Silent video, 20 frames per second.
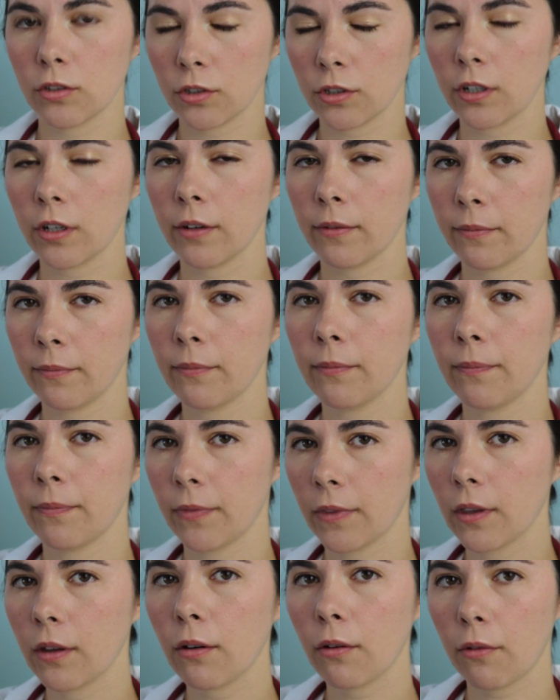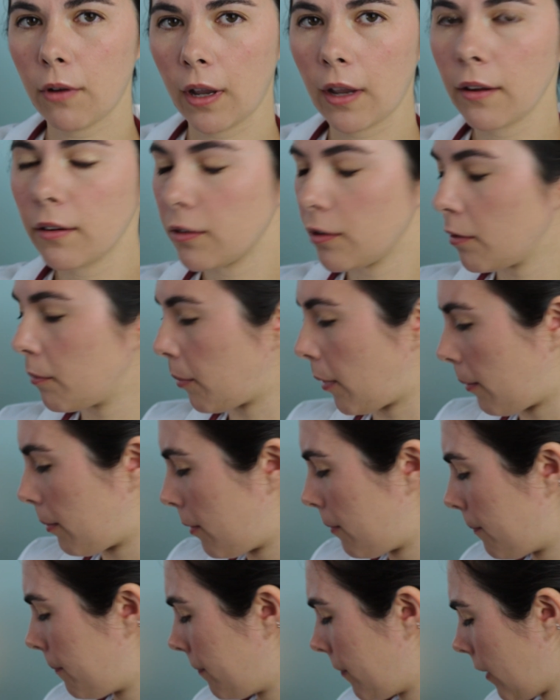Sure. Okay, no
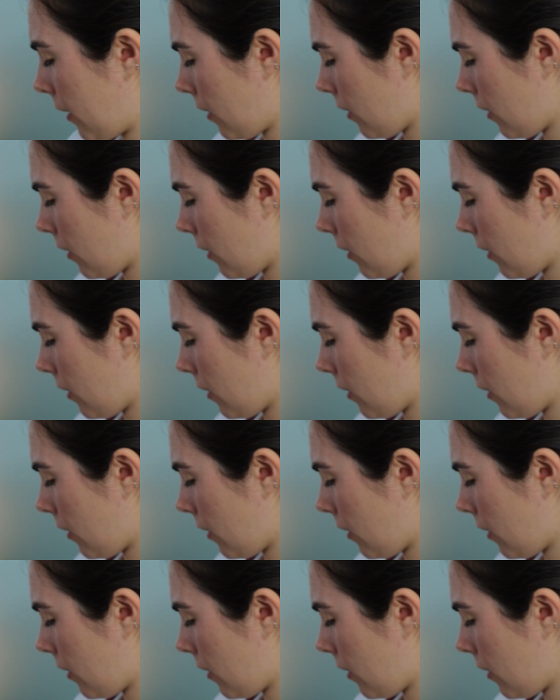problem.